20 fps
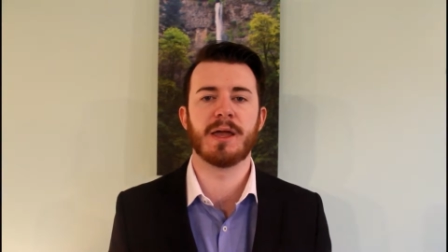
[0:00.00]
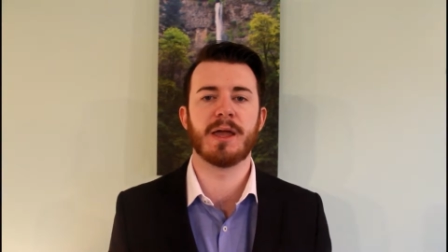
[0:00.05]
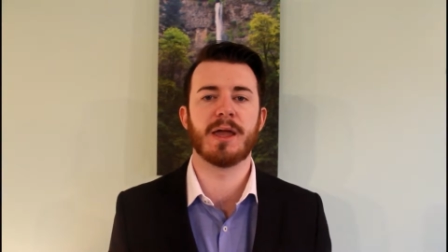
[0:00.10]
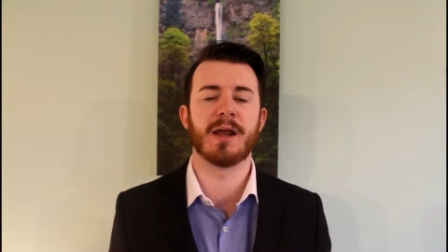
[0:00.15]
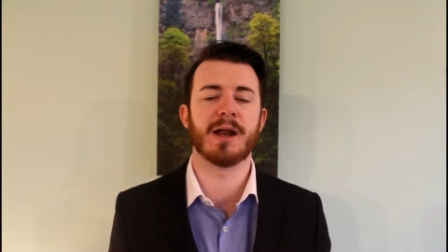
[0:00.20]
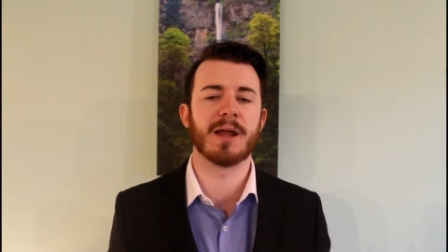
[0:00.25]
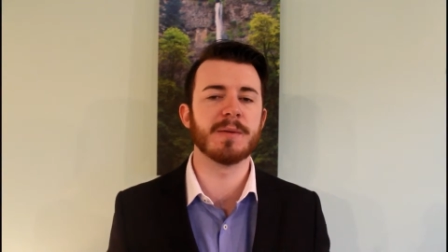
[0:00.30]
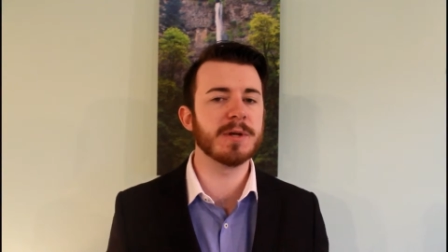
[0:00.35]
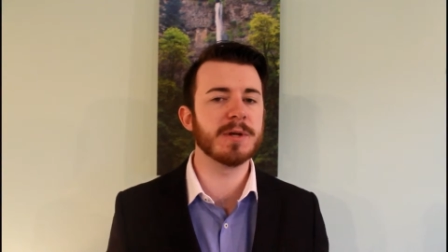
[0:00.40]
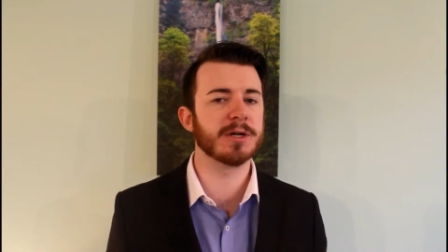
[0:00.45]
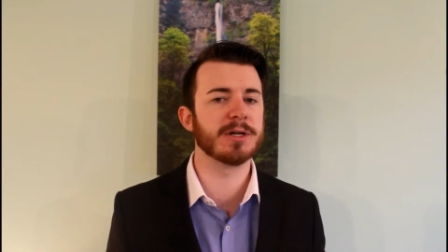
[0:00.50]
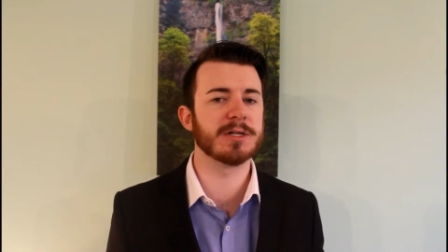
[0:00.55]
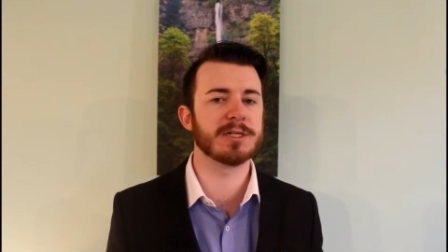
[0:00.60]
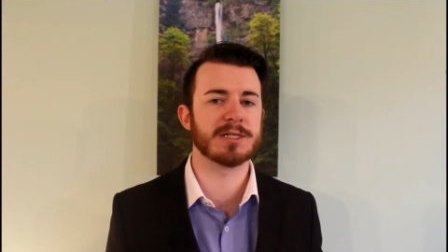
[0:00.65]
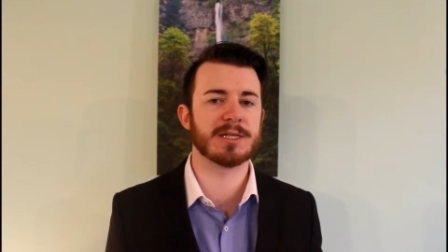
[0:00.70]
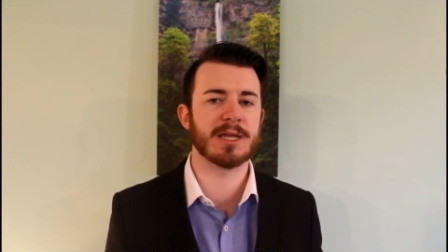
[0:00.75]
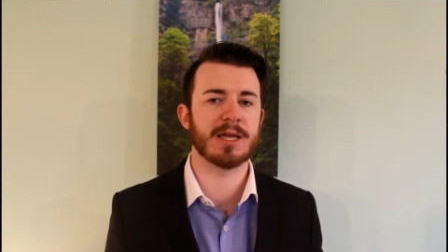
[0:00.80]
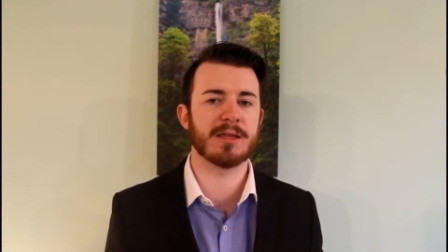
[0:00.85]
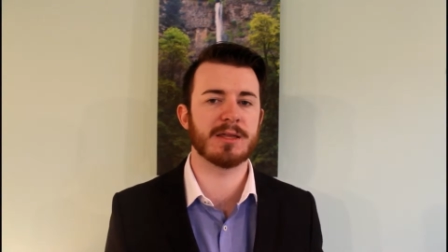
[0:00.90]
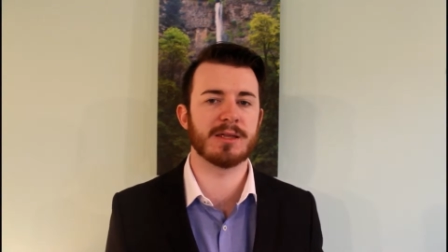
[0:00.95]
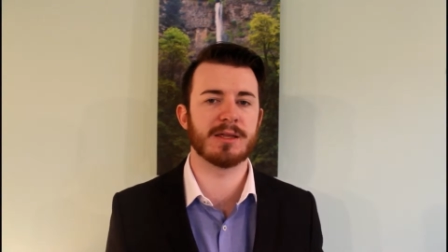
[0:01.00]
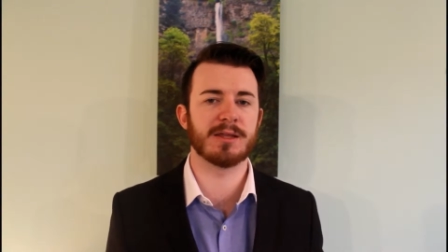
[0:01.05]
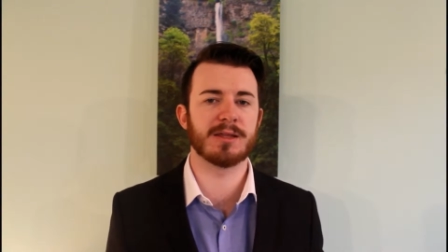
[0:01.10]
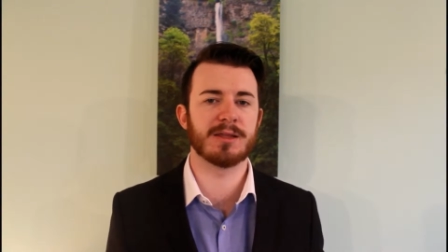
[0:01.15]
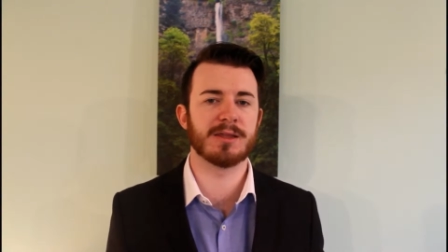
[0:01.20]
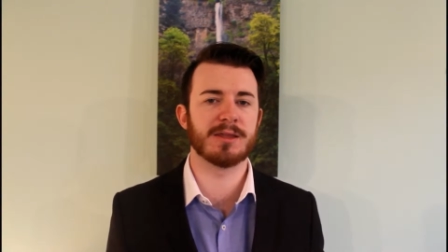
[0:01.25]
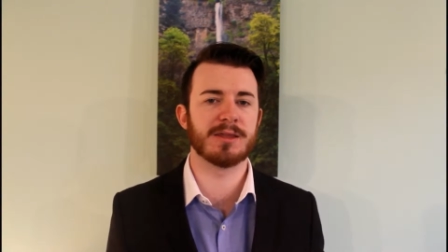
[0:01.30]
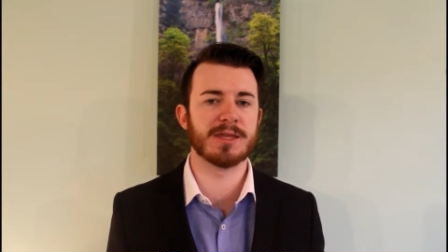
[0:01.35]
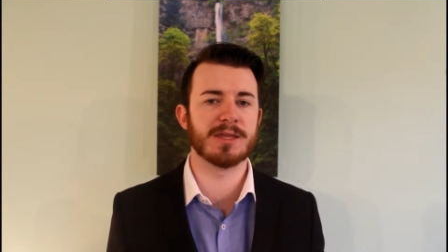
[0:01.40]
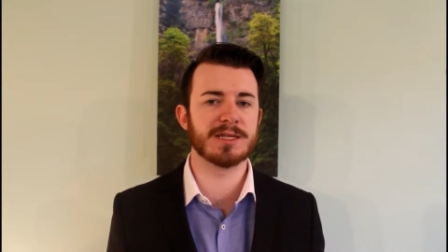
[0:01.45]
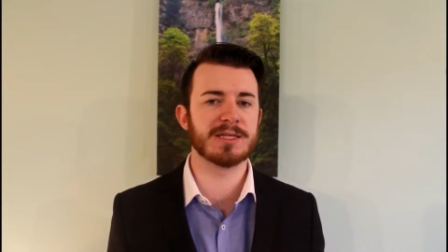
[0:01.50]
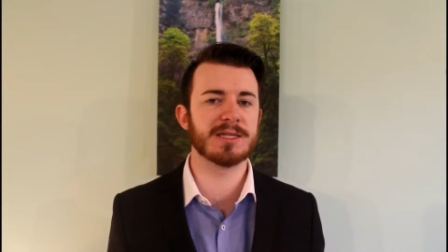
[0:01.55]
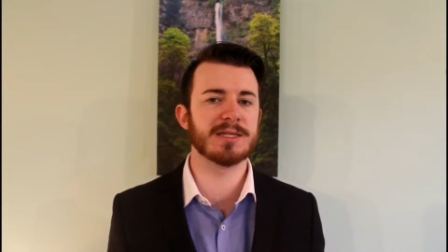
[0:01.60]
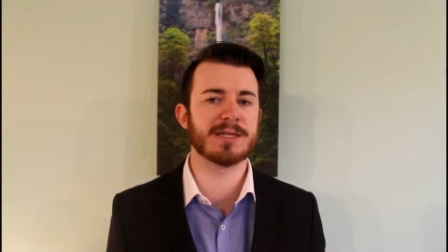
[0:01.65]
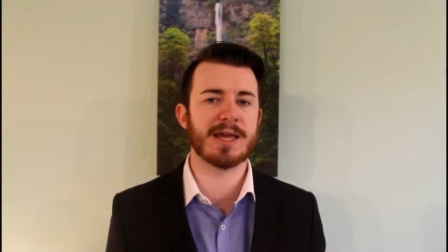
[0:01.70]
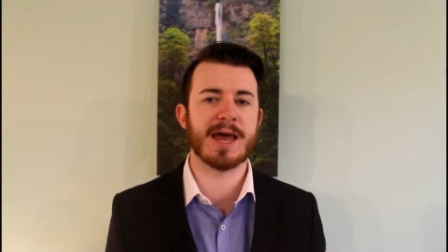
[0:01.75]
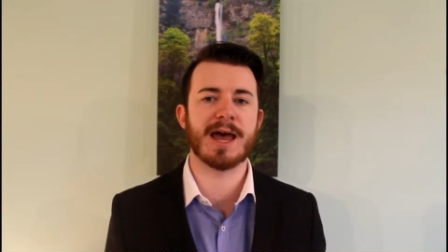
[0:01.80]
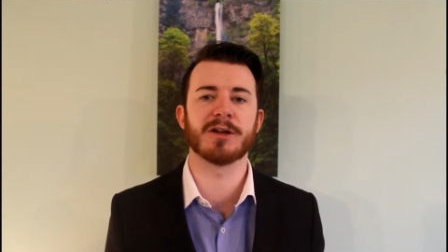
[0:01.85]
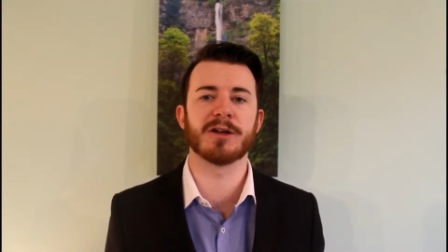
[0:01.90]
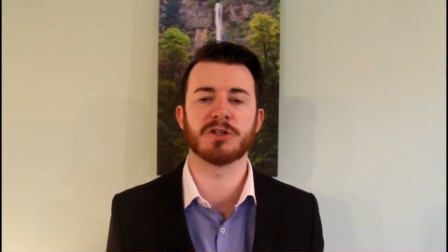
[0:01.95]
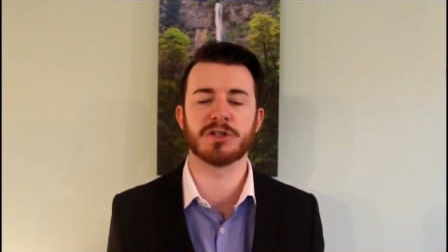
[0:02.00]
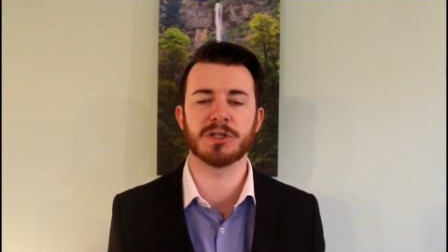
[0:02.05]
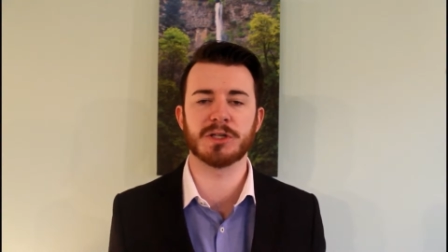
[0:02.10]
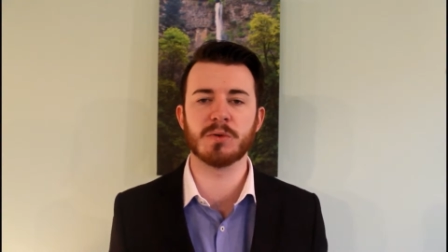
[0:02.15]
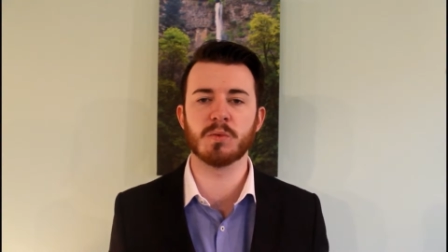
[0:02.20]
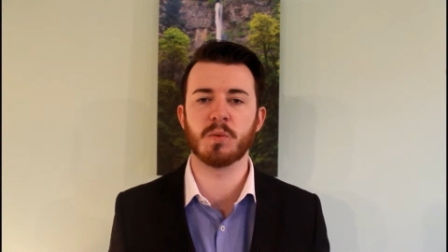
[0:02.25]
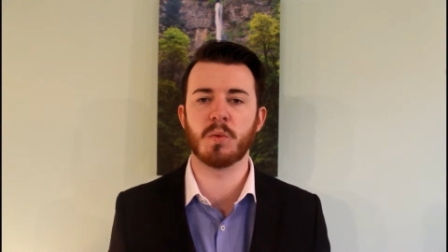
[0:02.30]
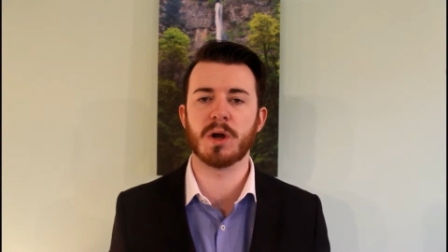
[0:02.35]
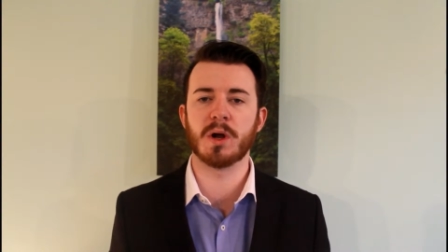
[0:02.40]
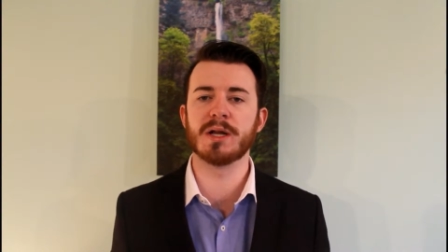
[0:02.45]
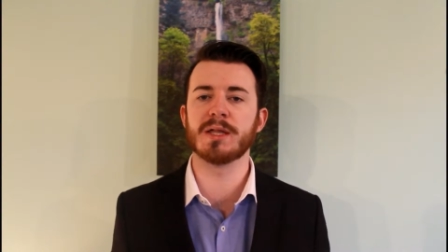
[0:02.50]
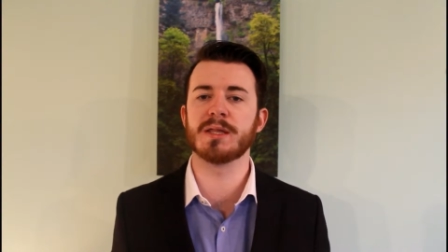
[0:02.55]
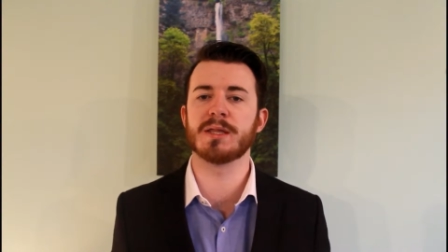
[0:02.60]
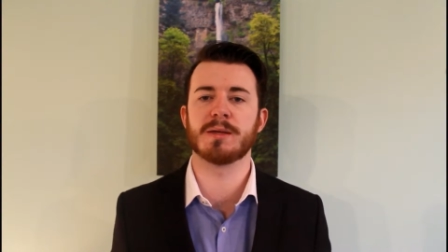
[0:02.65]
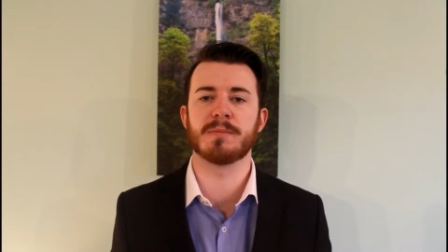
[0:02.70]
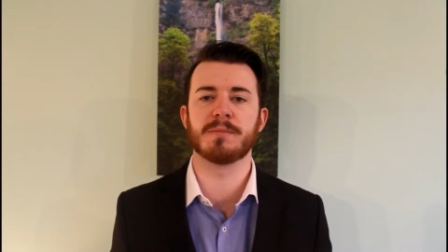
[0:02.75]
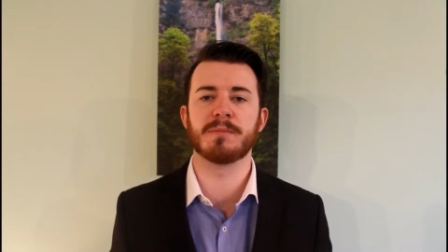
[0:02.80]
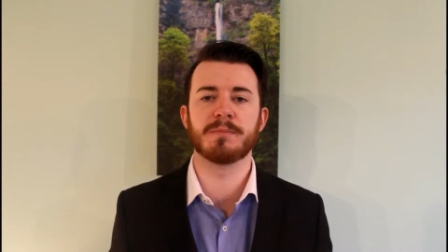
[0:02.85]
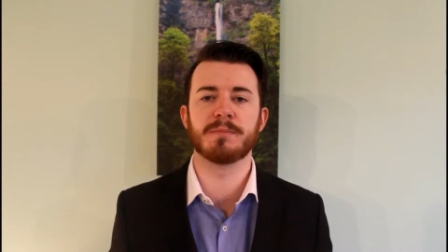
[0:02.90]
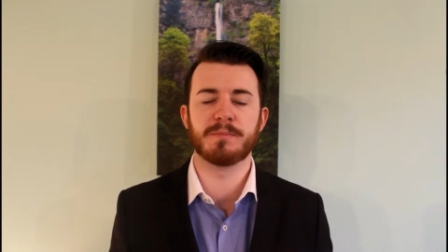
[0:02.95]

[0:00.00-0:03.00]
And I'm here to say that this is actually one of the